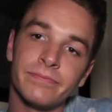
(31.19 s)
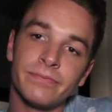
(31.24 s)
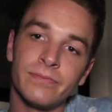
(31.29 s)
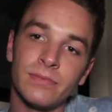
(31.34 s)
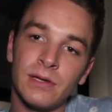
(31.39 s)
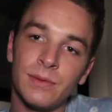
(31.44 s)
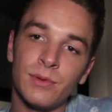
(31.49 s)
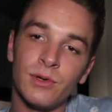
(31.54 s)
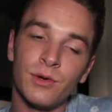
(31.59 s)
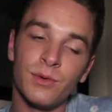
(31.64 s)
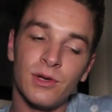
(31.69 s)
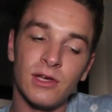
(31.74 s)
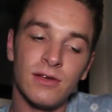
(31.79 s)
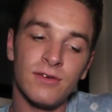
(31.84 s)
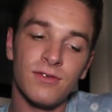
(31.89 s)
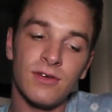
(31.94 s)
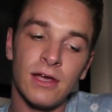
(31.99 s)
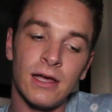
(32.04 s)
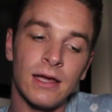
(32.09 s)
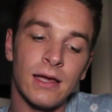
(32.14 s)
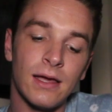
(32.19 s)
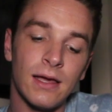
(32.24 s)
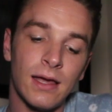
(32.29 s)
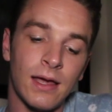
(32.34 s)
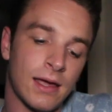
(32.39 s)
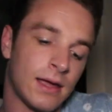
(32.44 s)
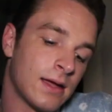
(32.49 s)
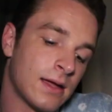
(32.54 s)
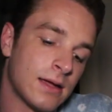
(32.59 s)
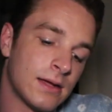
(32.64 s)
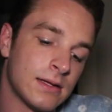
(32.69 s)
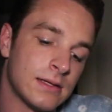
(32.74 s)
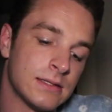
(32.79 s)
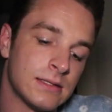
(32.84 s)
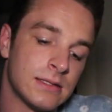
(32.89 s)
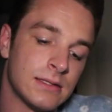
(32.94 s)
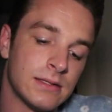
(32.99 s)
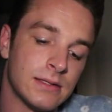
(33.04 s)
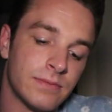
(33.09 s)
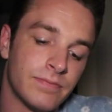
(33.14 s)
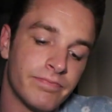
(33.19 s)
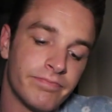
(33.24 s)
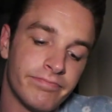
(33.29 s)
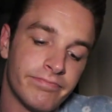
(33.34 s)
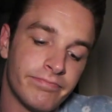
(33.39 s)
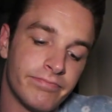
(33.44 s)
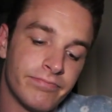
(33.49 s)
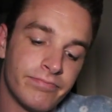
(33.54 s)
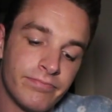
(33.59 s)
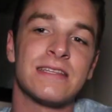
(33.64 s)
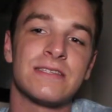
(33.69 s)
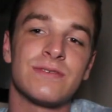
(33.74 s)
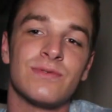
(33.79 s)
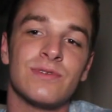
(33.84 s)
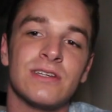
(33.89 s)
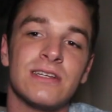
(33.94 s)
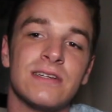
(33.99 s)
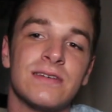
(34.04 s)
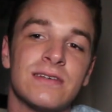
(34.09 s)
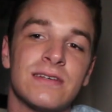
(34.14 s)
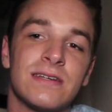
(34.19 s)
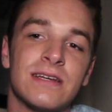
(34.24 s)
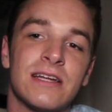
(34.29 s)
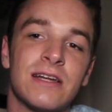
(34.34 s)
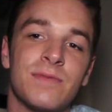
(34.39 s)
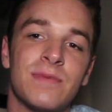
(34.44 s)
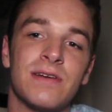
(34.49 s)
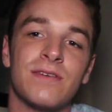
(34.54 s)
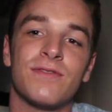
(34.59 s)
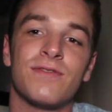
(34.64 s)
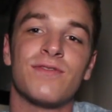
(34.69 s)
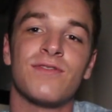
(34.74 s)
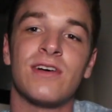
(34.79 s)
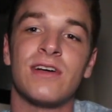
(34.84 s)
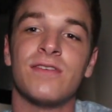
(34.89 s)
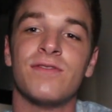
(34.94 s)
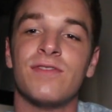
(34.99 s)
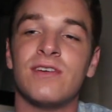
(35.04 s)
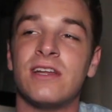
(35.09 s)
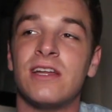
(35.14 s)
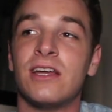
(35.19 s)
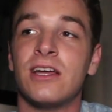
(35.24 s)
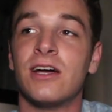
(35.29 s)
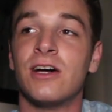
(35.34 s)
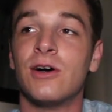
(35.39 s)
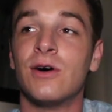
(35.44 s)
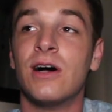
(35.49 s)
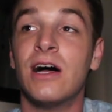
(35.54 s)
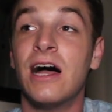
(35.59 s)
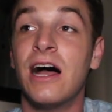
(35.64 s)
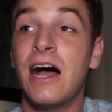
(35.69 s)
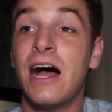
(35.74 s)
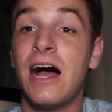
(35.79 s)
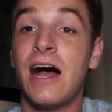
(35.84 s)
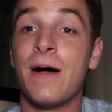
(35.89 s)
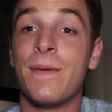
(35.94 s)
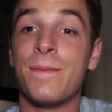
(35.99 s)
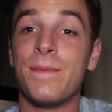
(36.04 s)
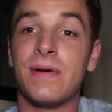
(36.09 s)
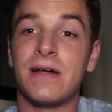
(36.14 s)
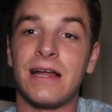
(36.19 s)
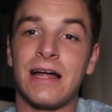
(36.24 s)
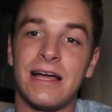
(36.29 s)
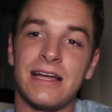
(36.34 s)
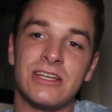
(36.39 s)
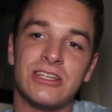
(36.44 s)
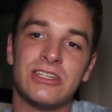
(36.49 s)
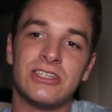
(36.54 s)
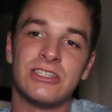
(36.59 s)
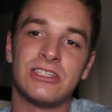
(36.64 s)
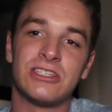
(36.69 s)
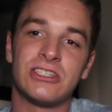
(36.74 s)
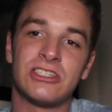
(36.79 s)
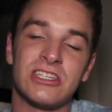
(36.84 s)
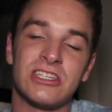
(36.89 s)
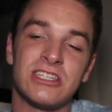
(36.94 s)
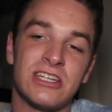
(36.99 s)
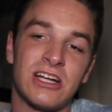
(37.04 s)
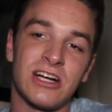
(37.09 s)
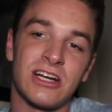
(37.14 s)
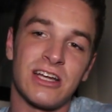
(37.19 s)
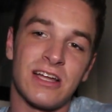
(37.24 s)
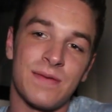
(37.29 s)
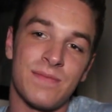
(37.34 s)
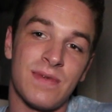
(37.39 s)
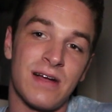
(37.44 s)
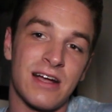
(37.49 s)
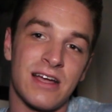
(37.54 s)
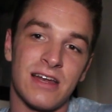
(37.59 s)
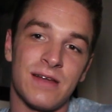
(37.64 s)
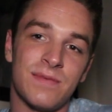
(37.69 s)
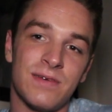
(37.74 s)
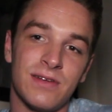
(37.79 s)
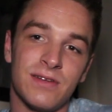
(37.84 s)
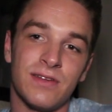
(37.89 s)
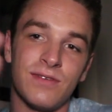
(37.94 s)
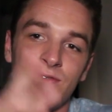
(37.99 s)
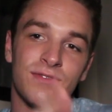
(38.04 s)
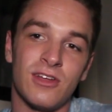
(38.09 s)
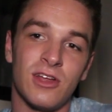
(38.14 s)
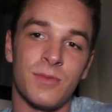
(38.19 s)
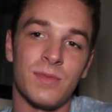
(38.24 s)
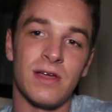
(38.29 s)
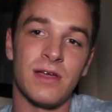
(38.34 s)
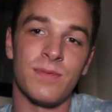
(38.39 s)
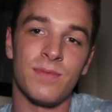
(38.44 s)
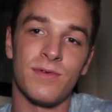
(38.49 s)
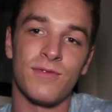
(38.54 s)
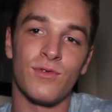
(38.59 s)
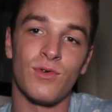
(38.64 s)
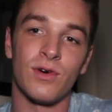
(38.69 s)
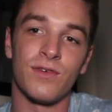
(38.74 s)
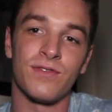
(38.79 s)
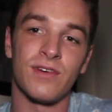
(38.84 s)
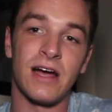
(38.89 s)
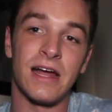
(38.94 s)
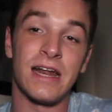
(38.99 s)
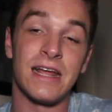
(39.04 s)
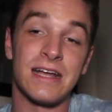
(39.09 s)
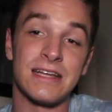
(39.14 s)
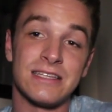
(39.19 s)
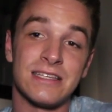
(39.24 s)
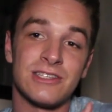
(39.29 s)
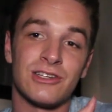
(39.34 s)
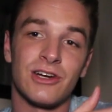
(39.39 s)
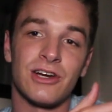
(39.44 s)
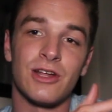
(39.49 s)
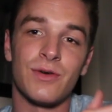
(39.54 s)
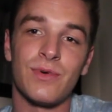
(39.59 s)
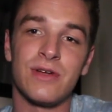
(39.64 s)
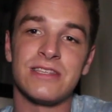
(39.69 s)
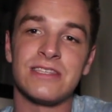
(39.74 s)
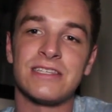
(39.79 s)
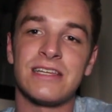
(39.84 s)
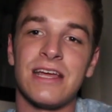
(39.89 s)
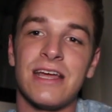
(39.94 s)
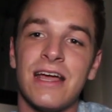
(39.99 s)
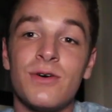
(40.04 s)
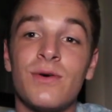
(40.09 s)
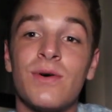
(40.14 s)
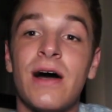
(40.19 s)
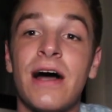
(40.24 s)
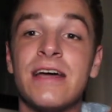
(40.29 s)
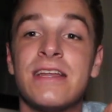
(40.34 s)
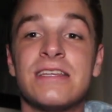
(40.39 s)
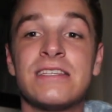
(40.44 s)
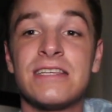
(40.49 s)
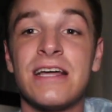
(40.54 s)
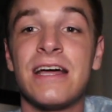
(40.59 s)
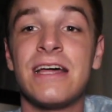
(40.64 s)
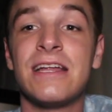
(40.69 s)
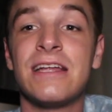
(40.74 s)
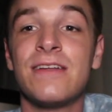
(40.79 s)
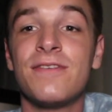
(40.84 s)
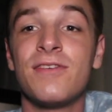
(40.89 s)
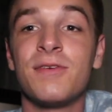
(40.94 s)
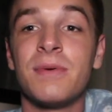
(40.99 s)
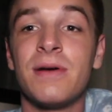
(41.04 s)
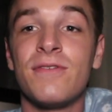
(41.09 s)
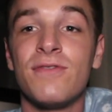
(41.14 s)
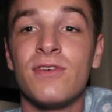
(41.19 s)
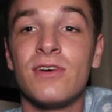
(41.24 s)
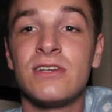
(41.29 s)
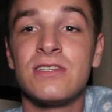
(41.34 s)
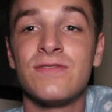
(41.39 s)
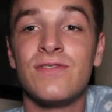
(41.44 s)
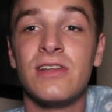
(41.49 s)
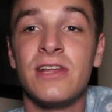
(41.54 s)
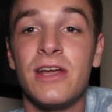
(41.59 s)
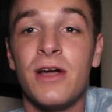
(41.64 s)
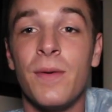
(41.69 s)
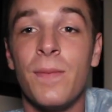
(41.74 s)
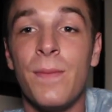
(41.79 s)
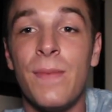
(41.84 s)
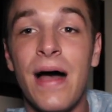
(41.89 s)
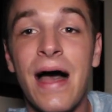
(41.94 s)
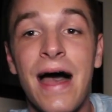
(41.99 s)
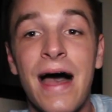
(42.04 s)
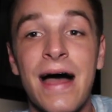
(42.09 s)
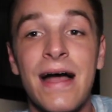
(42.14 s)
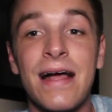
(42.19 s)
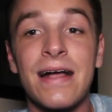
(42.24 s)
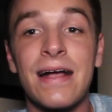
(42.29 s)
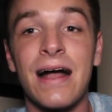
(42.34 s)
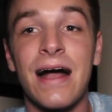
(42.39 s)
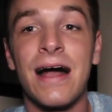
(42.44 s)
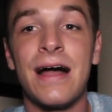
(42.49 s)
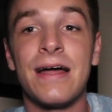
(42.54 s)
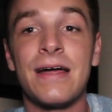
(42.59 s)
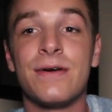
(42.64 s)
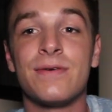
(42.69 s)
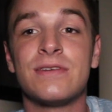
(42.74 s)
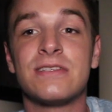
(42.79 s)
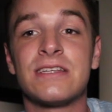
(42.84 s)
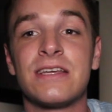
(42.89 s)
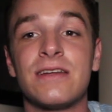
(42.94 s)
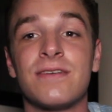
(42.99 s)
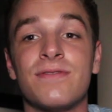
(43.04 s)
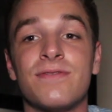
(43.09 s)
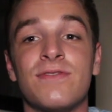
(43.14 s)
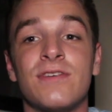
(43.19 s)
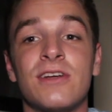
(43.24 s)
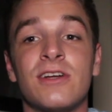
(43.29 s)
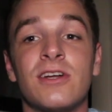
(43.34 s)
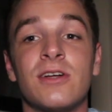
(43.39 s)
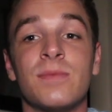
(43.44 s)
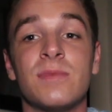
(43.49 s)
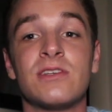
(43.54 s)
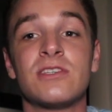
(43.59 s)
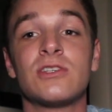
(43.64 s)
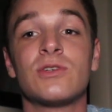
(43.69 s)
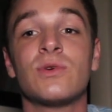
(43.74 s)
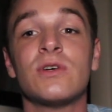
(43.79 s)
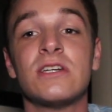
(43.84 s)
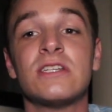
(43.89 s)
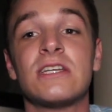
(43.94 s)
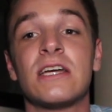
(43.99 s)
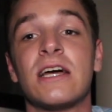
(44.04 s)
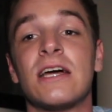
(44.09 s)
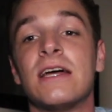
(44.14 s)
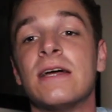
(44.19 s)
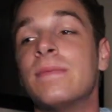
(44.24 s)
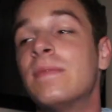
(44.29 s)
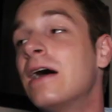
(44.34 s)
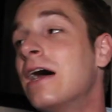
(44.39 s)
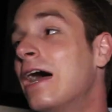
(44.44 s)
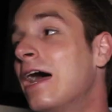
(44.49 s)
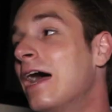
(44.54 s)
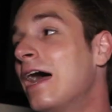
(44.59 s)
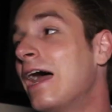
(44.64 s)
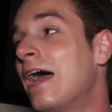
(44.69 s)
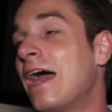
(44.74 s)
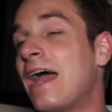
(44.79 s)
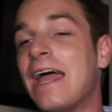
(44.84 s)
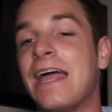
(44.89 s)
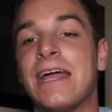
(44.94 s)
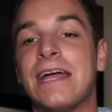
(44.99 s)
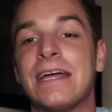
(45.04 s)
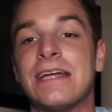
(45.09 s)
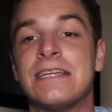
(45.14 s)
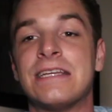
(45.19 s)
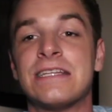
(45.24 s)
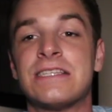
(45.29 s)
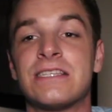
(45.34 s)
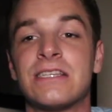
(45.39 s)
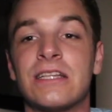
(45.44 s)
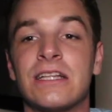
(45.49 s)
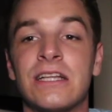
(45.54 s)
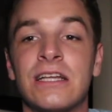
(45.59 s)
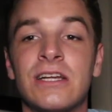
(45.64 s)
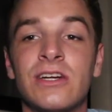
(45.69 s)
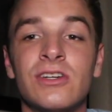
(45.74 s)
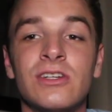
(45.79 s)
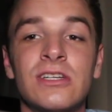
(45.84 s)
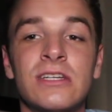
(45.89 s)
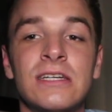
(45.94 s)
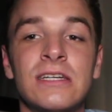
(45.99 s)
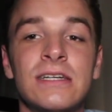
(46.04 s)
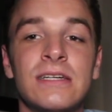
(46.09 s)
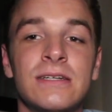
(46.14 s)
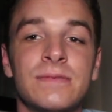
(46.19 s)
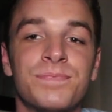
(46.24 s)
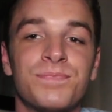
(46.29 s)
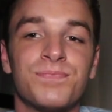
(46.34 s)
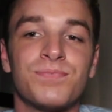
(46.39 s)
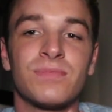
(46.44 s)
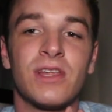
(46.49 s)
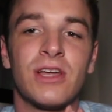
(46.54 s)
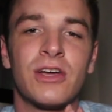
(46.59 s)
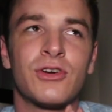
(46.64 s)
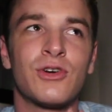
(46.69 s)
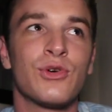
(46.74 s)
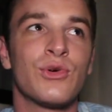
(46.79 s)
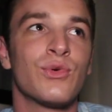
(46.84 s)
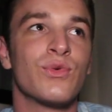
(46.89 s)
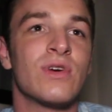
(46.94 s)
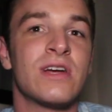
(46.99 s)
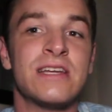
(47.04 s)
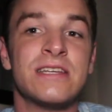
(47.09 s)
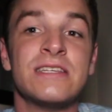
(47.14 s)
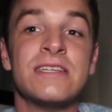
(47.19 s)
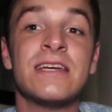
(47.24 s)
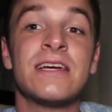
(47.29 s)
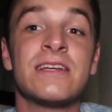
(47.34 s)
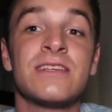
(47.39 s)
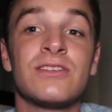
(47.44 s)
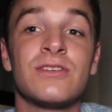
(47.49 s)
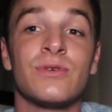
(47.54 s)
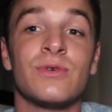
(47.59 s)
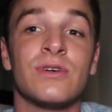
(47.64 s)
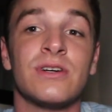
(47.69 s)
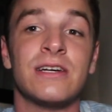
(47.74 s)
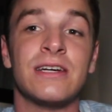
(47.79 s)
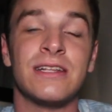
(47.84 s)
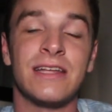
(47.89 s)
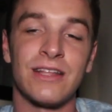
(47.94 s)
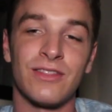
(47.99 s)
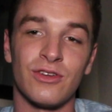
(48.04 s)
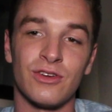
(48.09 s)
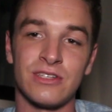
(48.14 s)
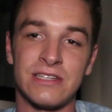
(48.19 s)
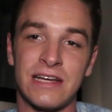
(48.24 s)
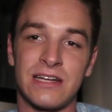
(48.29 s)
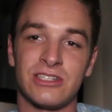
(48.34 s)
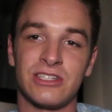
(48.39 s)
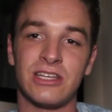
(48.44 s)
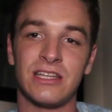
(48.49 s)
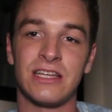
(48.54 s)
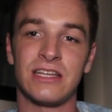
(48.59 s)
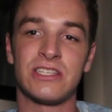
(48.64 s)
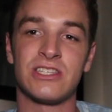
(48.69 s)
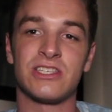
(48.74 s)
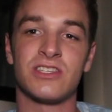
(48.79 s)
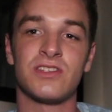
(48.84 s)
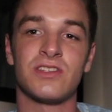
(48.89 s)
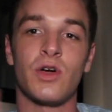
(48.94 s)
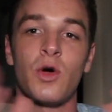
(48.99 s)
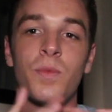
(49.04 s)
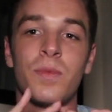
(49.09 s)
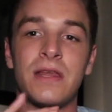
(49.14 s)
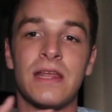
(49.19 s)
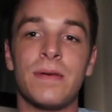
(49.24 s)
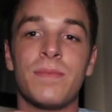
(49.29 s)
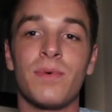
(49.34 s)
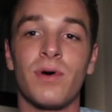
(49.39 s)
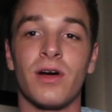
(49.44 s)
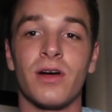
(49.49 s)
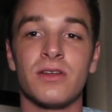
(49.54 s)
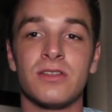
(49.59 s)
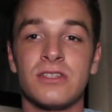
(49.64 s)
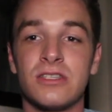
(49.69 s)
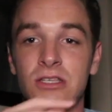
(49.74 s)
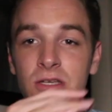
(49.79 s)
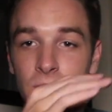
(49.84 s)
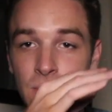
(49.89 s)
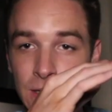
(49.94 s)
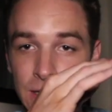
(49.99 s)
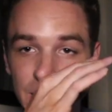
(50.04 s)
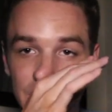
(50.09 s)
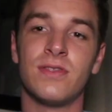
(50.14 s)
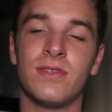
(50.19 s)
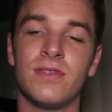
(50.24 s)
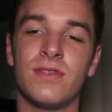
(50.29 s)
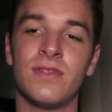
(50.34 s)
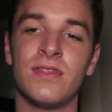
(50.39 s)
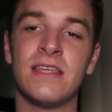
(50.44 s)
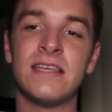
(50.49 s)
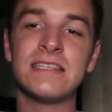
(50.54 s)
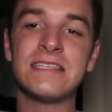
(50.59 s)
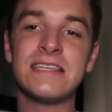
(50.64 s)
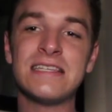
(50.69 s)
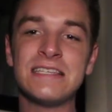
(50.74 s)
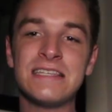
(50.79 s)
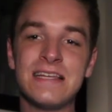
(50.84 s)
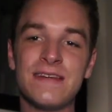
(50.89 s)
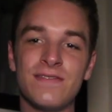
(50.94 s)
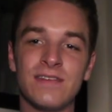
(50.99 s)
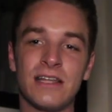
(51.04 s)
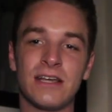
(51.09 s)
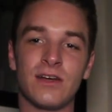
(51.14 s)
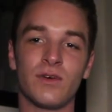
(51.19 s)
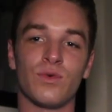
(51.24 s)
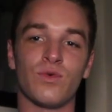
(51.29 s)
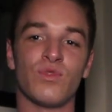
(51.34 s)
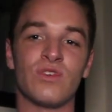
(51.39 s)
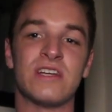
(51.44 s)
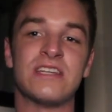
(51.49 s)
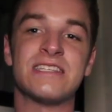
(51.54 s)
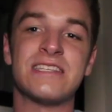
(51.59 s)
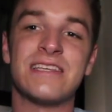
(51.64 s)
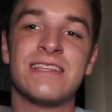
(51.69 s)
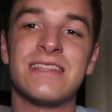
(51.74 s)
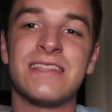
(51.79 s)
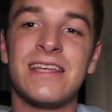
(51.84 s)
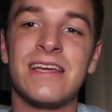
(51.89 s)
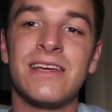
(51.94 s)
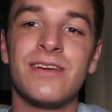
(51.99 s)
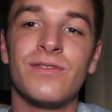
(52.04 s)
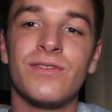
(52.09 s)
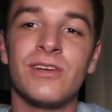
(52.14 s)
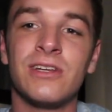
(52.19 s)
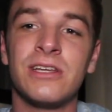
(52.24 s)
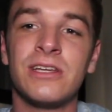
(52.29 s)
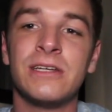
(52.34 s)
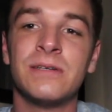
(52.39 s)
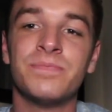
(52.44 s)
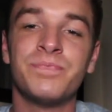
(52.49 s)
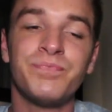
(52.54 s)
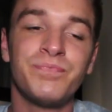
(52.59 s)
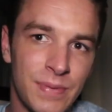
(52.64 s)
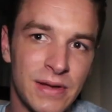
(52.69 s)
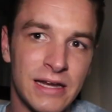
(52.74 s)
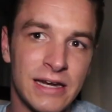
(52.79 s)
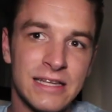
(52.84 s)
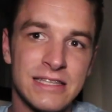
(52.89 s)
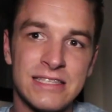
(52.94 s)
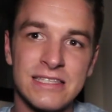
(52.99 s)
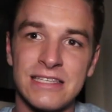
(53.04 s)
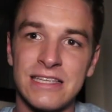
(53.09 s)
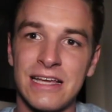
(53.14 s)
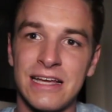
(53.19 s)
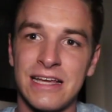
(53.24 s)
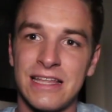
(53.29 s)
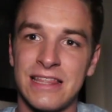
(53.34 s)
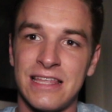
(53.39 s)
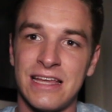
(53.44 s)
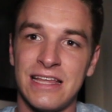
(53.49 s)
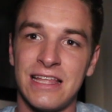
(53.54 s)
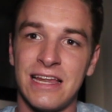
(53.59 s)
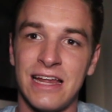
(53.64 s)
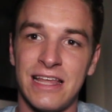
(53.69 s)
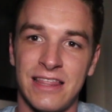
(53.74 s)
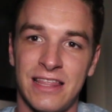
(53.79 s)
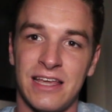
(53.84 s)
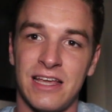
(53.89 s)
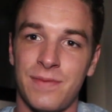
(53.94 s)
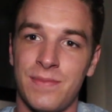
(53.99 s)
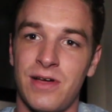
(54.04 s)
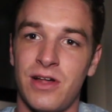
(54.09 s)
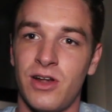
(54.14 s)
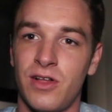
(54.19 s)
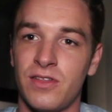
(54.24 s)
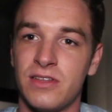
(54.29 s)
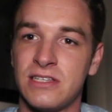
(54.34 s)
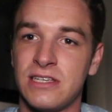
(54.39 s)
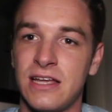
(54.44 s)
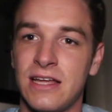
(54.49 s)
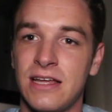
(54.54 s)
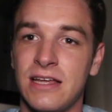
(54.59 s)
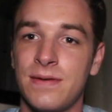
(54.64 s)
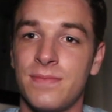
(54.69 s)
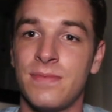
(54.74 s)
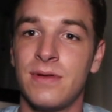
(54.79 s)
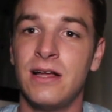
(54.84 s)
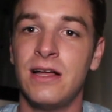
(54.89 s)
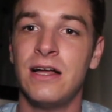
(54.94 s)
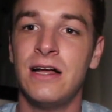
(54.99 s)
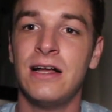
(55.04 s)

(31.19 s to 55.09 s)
People are really fake, and it's really gonna be a fun video, but I'm not gonna be able to film it before Friday because it's already Wednesday. So I decided for my first video back, I was gonna film a story time, and it's literally a crazy ass story. Like, there's actually like so many parts to it. This isn't even like a recent thing really, but it's like a thing that I think about all the time.